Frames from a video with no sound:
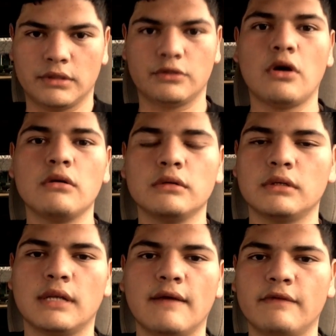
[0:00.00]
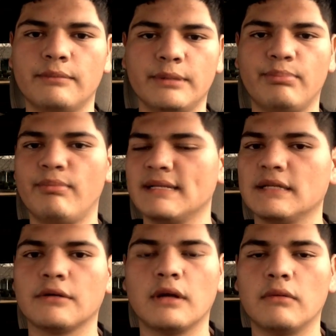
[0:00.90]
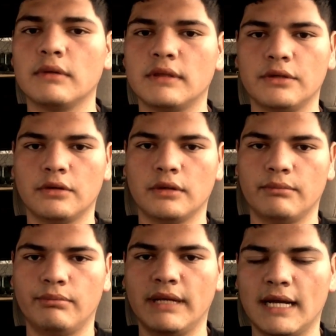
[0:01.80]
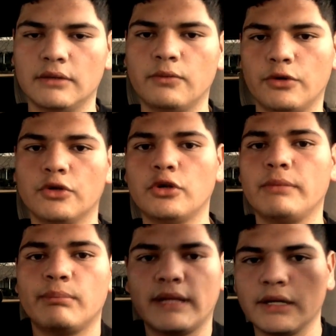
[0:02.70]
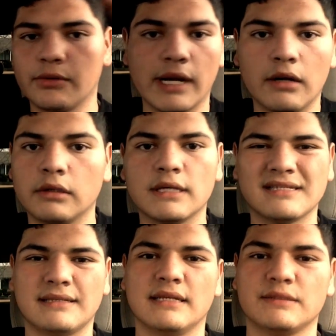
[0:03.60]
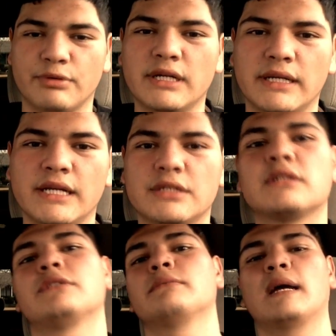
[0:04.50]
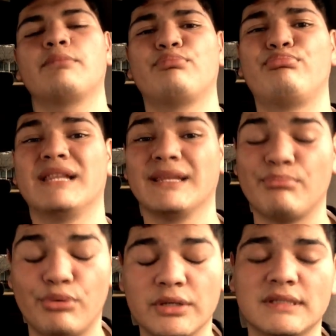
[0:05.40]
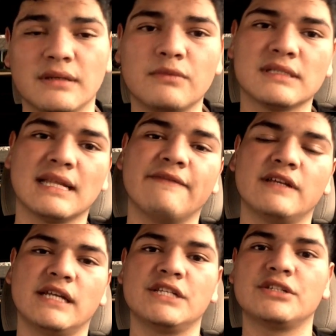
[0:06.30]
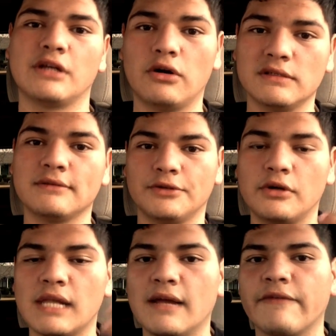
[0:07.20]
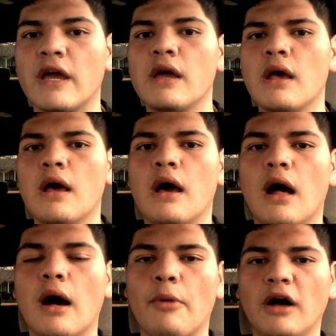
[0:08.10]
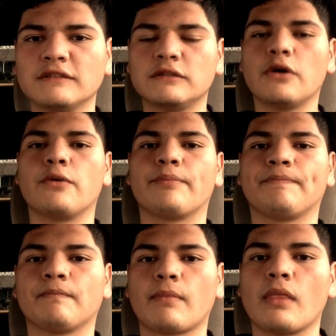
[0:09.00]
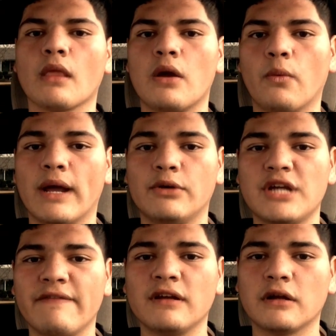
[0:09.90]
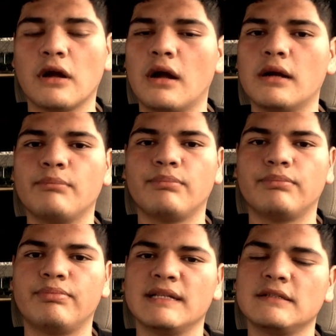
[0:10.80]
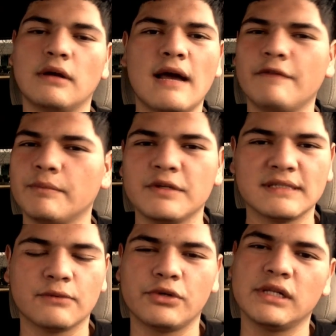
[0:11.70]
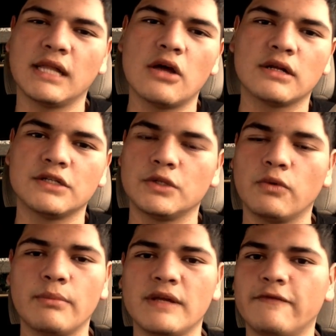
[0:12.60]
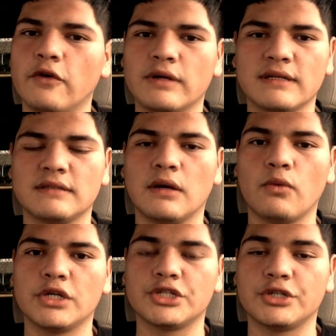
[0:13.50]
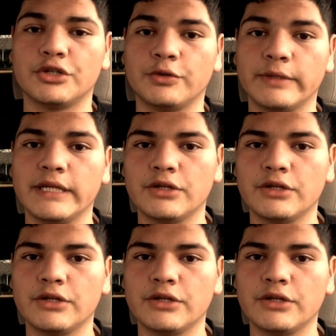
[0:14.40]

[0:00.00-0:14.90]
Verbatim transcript: Don't never be messing around with your behind the wheel. Don't be playing around, because it's pretty dangerous. You might put someone's life in danger, also your life. Also, when driving a car, please don't have your music really loud, because you won't be focused on what you're doing.